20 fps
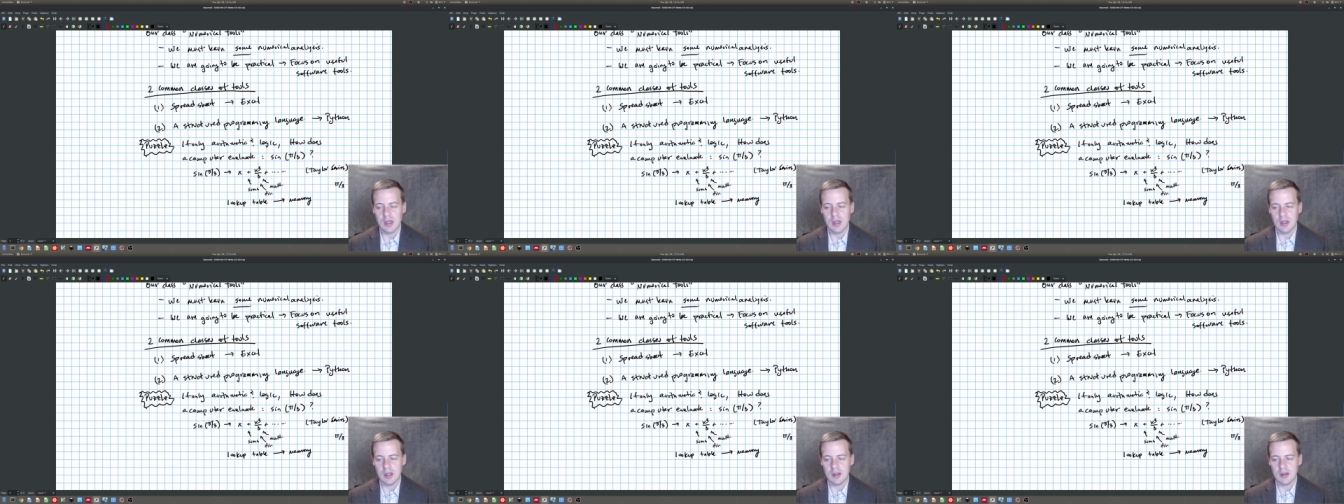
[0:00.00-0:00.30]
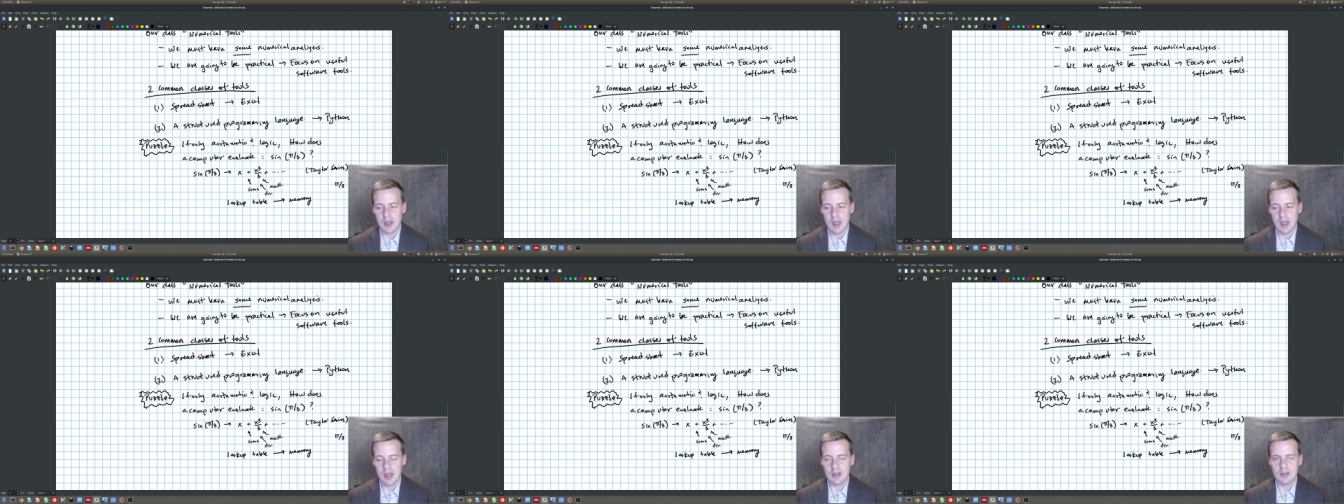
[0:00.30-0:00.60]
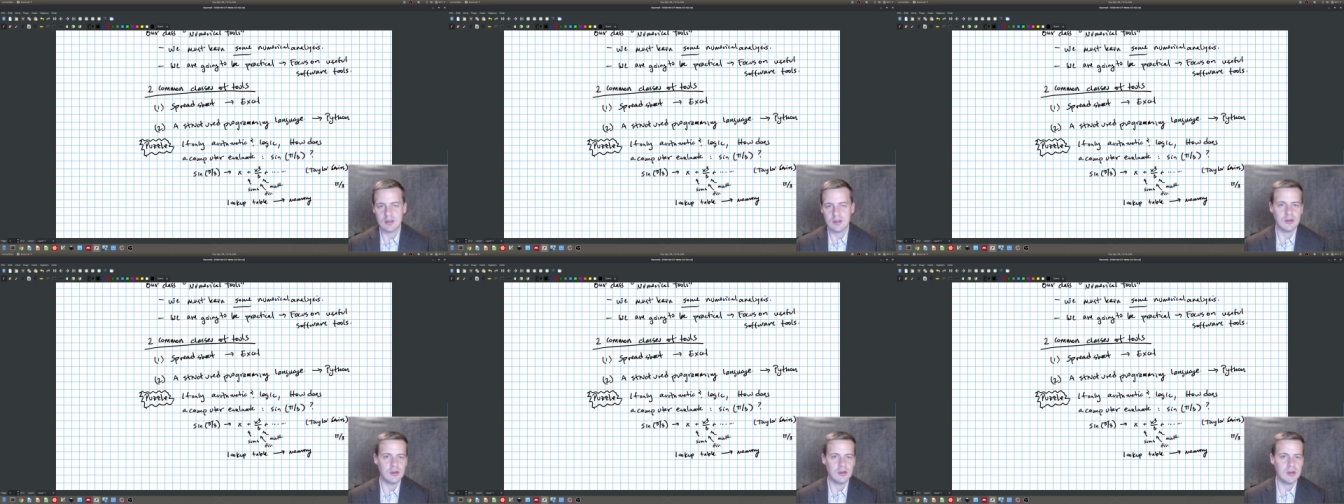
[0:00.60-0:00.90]
The
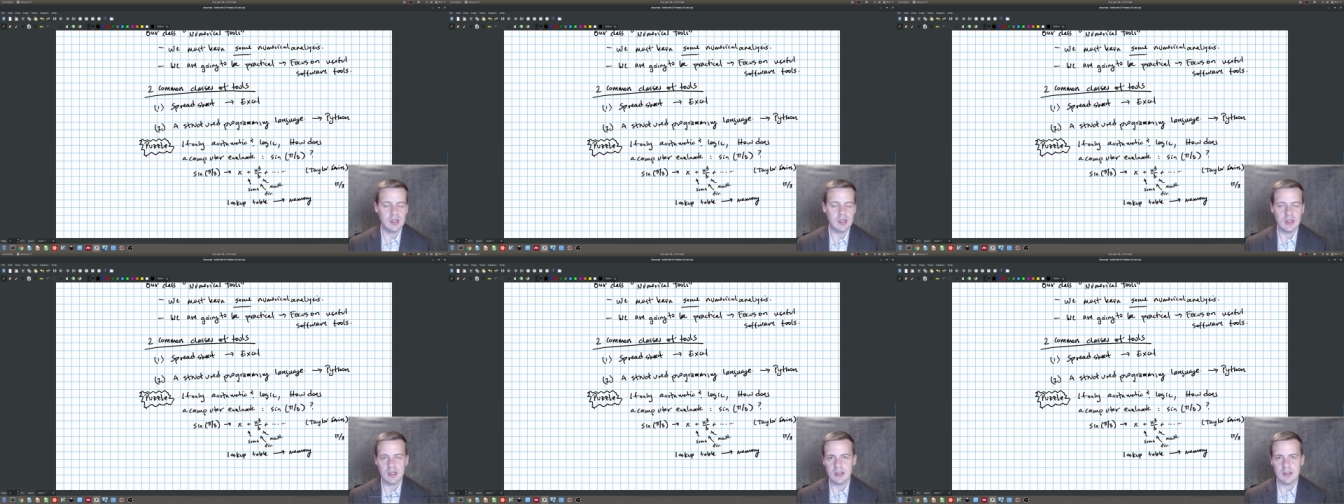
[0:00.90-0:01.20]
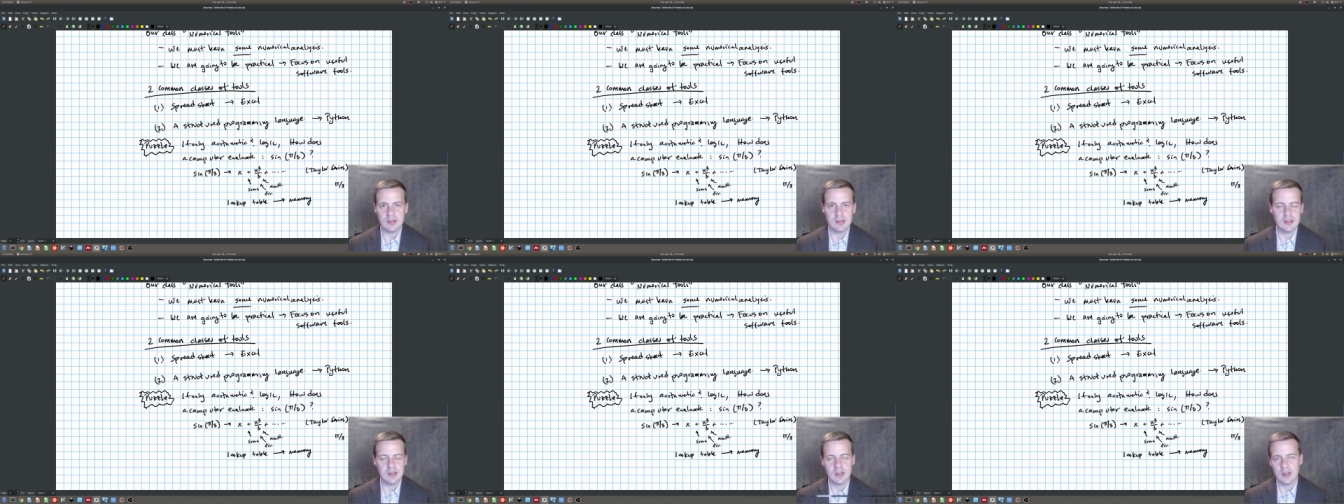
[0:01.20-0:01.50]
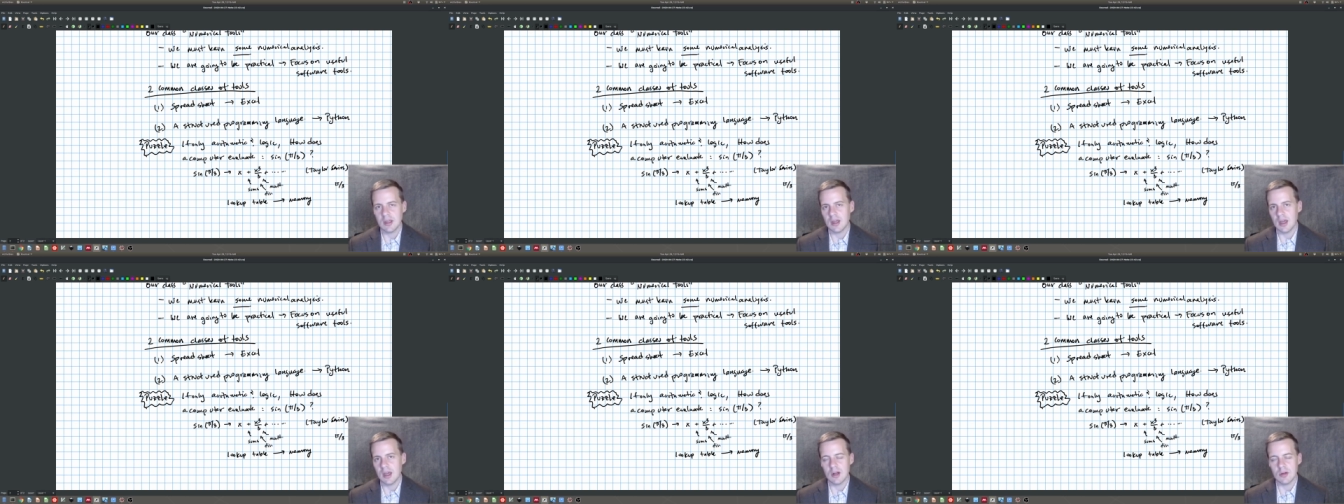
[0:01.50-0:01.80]
answer is,
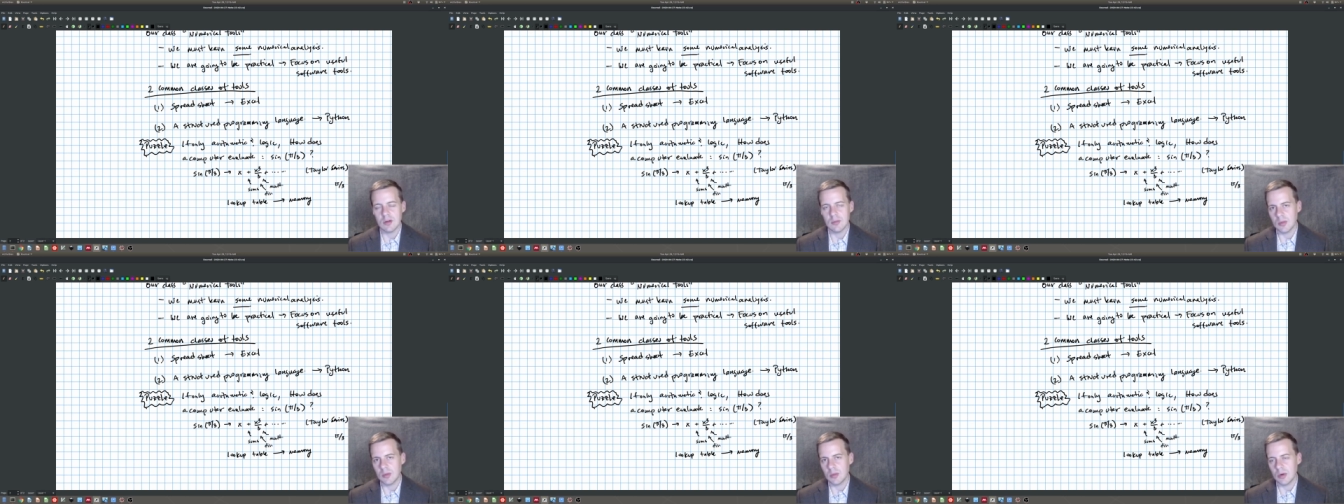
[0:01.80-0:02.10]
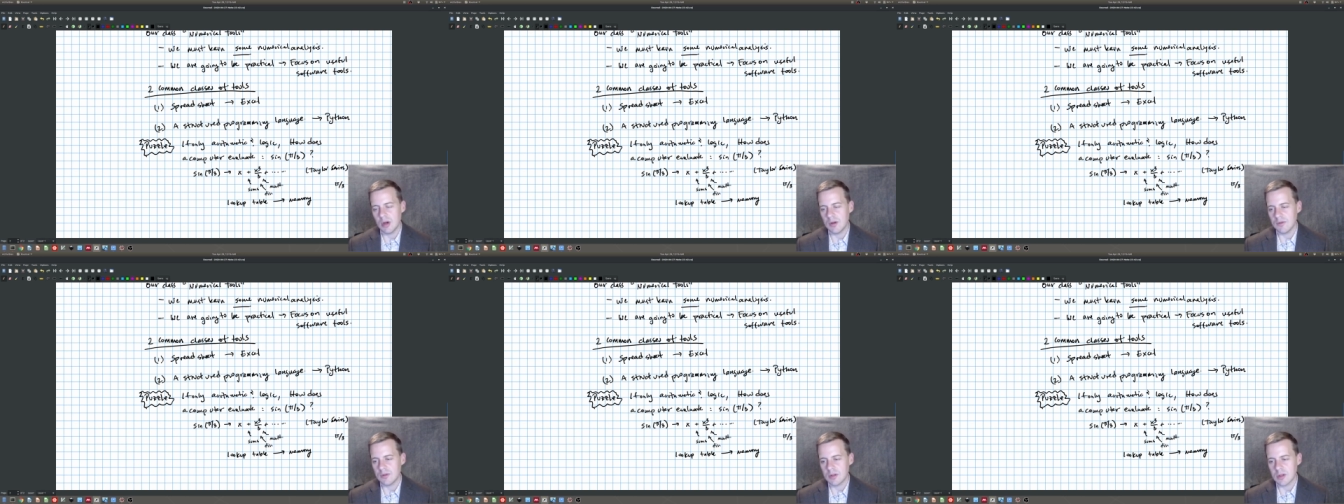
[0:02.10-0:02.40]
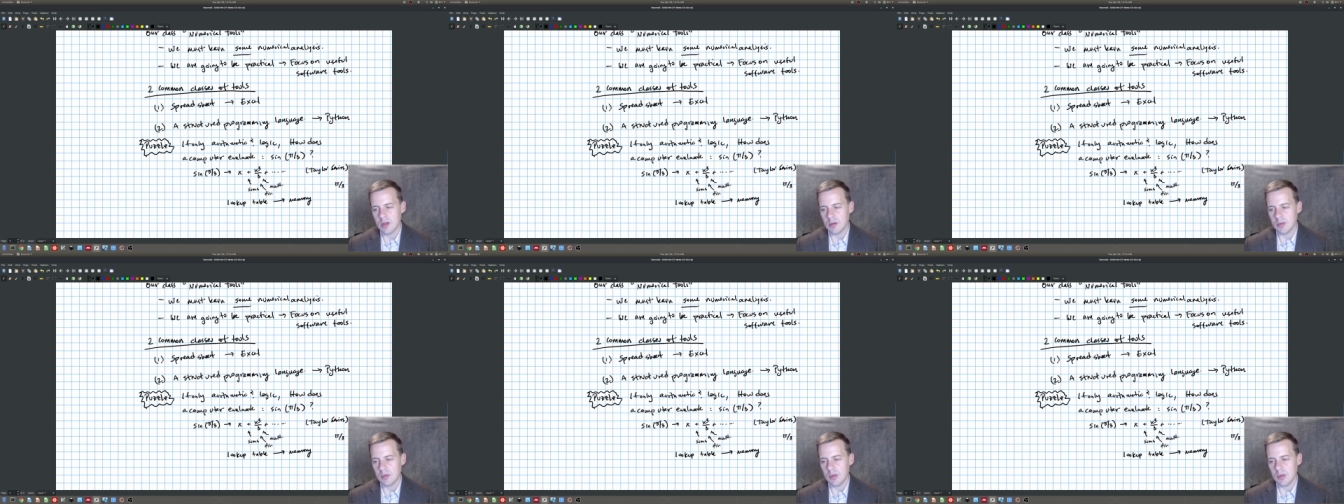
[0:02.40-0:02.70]
I don't remember off the top
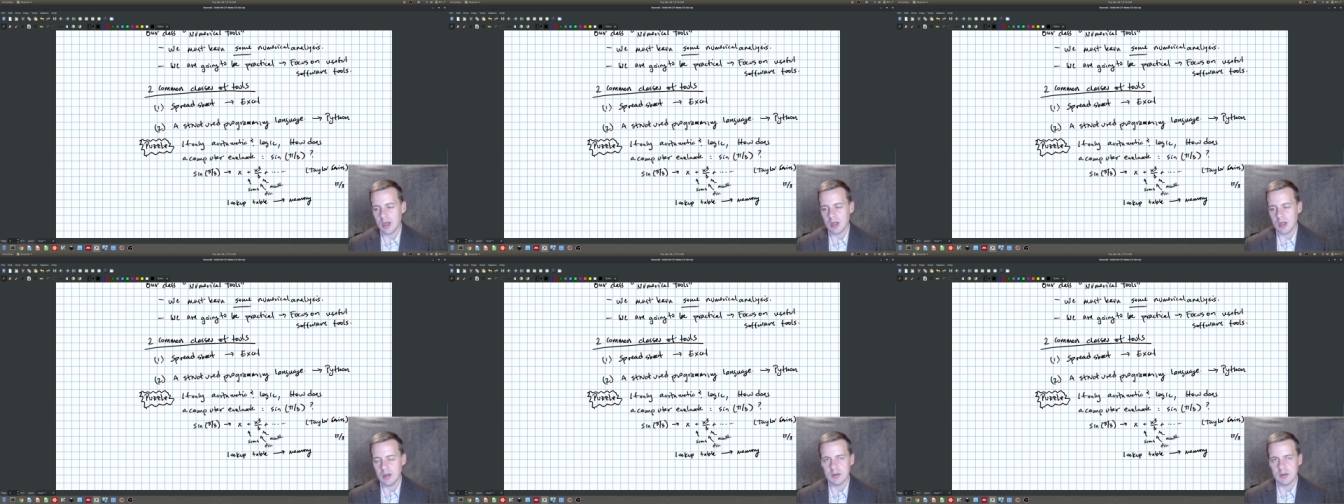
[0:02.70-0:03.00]
of my head what